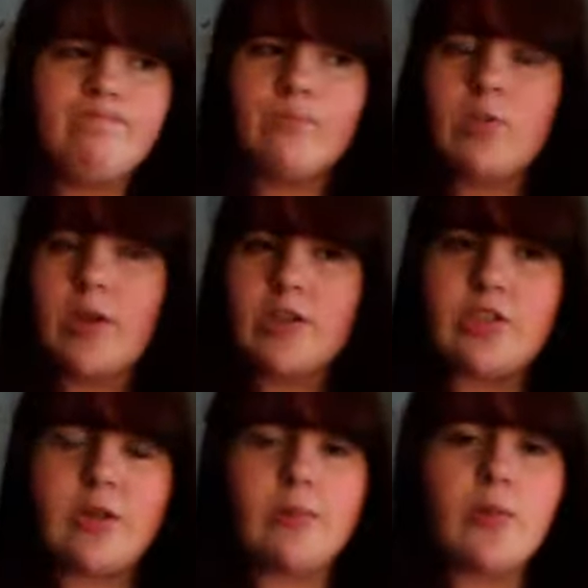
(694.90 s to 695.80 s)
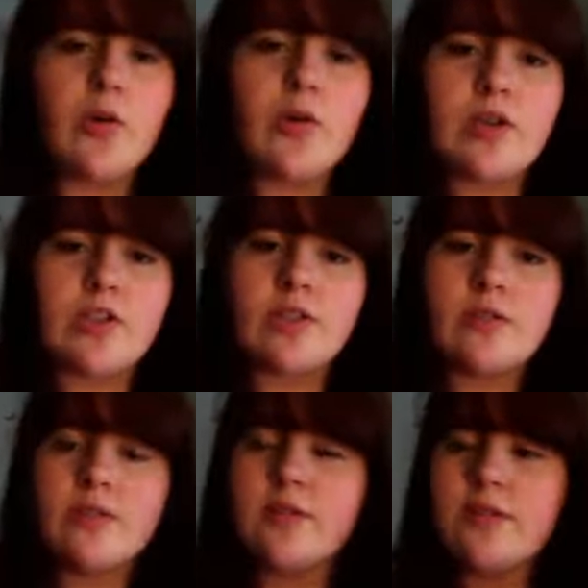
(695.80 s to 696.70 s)
you guys should send me more
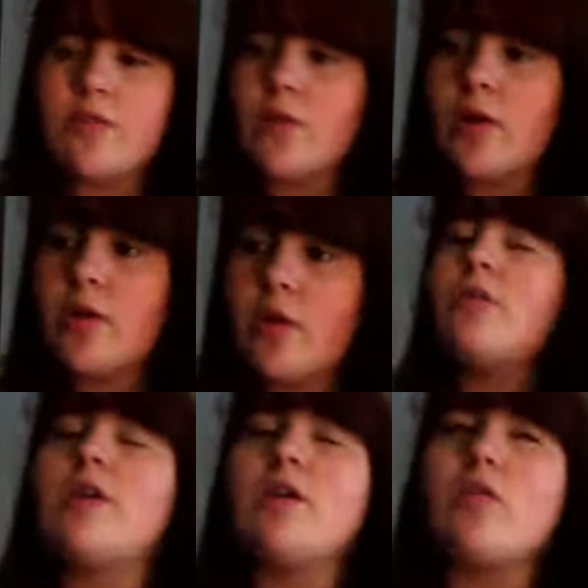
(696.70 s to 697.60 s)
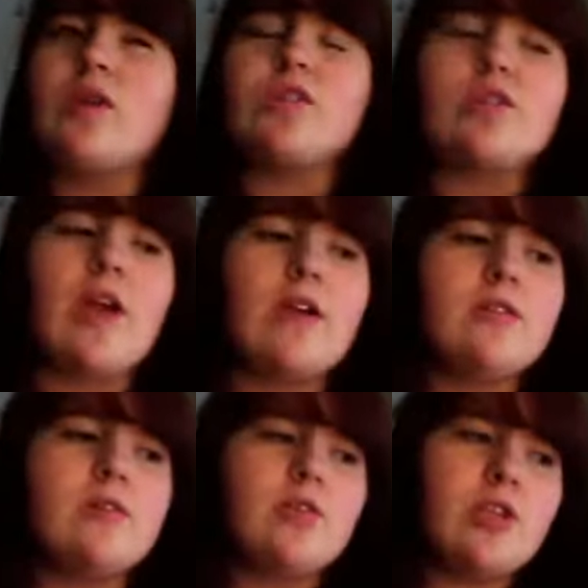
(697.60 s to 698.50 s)
questions. If you want to know more, like, a question tag or
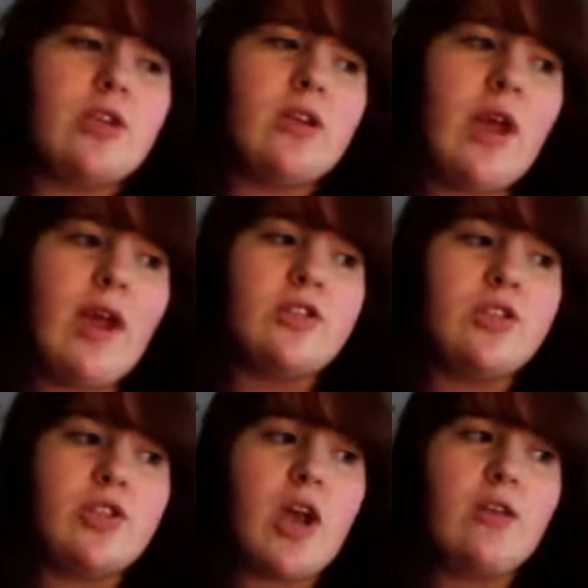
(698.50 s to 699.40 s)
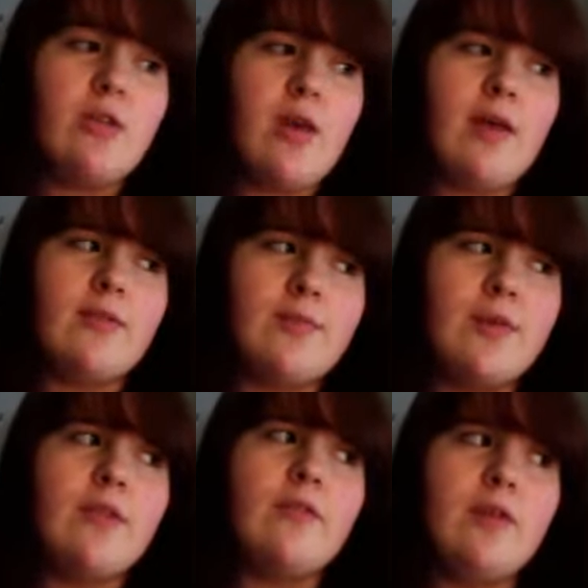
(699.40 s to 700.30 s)
some shit. I actually tried to do that. It's
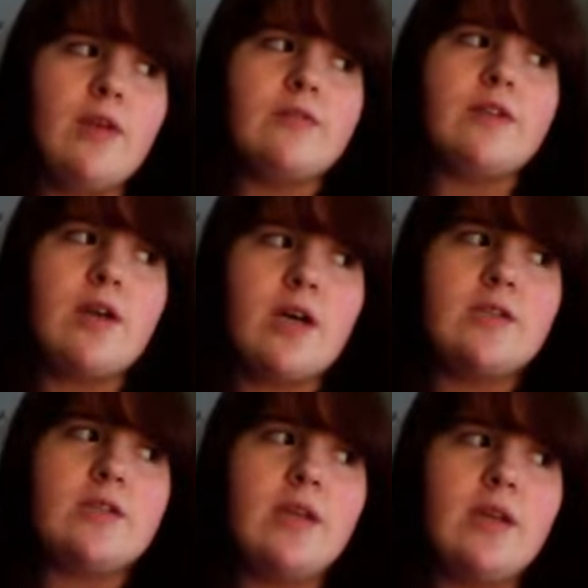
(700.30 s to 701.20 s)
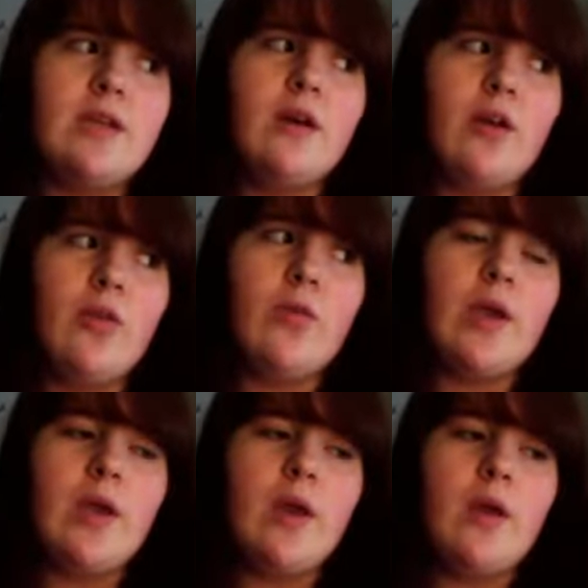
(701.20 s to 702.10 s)
one of the videos that got deleted the other
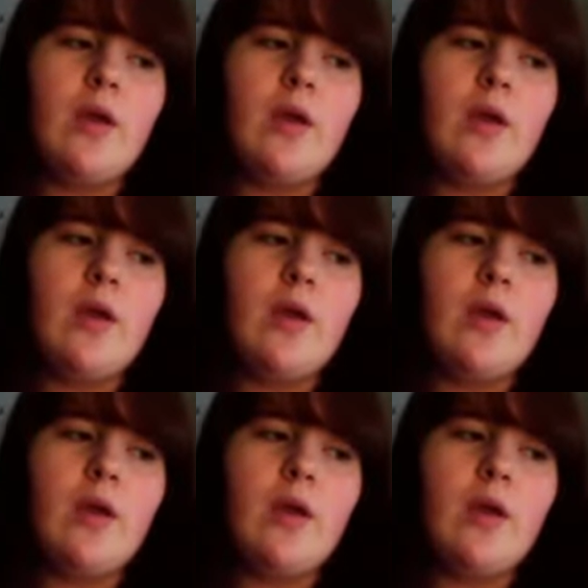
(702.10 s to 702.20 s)
week.